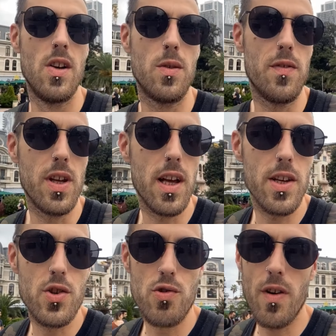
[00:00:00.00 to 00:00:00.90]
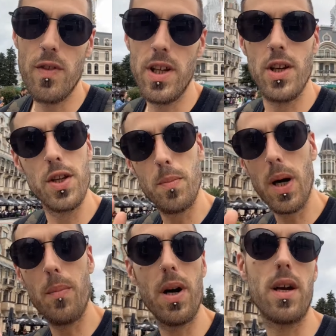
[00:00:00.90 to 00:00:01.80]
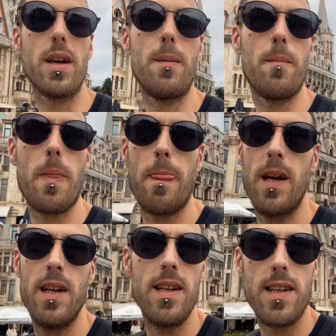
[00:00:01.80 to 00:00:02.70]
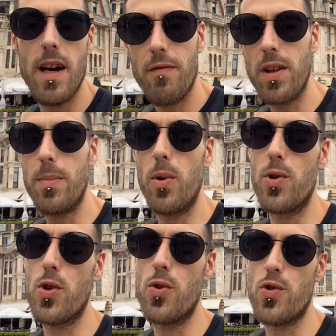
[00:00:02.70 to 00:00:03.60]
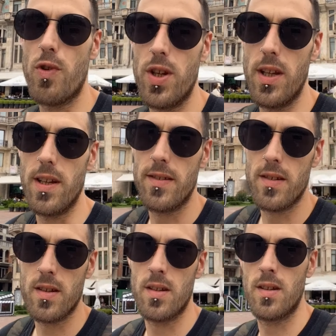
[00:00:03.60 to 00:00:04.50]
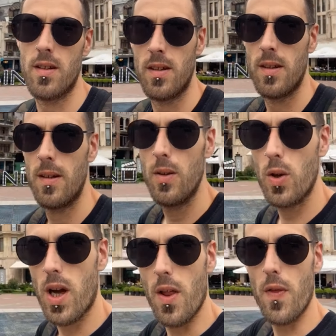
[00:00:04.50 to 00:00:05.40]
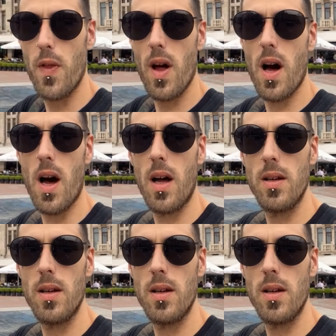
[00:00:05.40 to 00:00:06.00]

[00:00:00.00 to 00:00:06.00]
So if you like your traveling and your backpacking, definitely put Georgia on your list. Look at that.